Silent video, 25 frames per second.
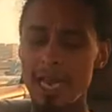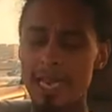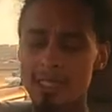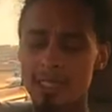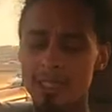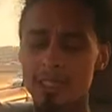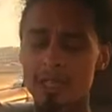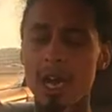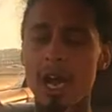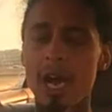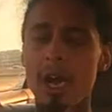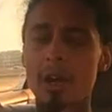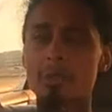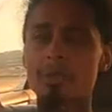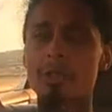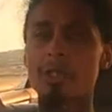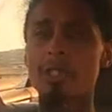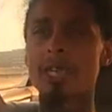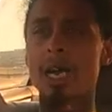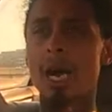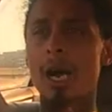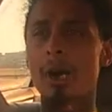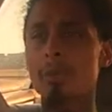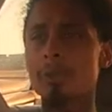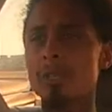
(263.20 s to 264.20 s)
Asia though,
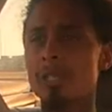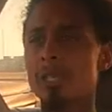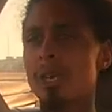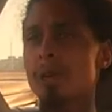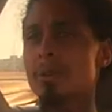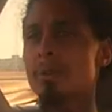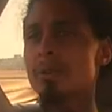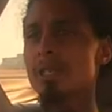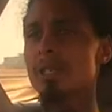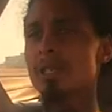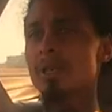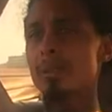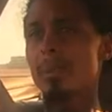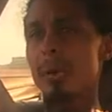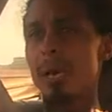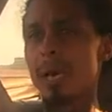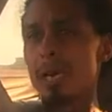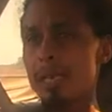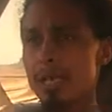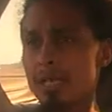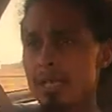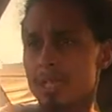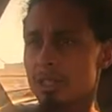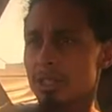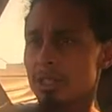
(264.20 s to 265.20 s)
I was helping
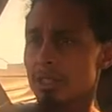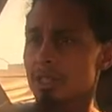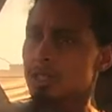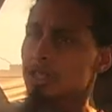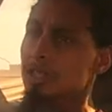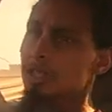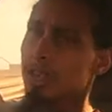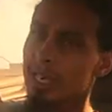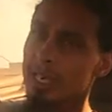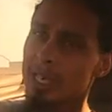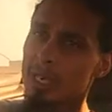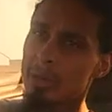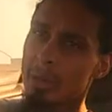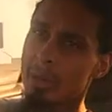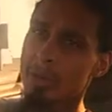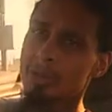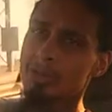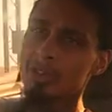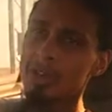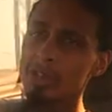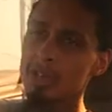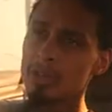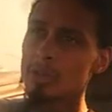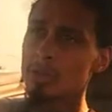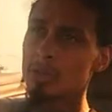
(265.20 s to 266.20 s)
somebody, trying to get my
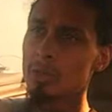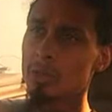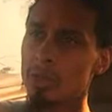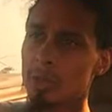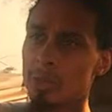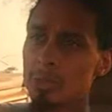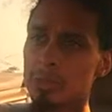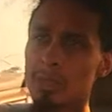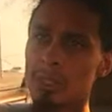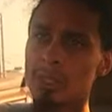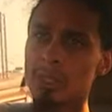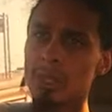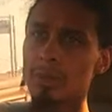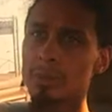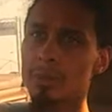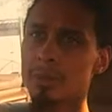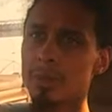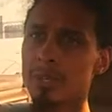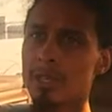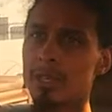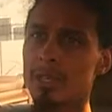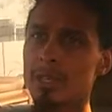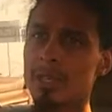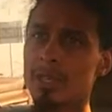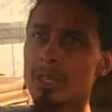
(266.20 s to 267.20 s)
feet in the door with
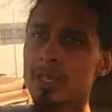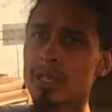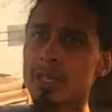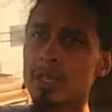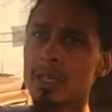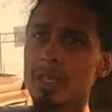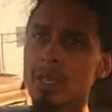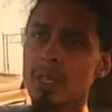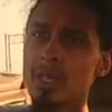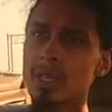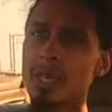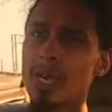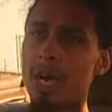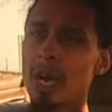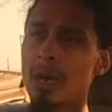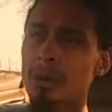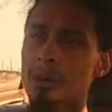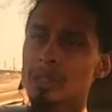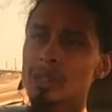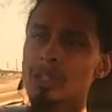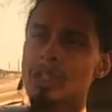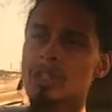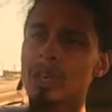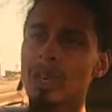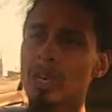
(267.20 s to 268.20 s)
something. I
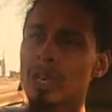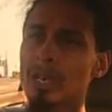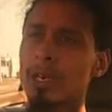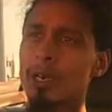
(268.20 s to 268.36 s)
was just trying to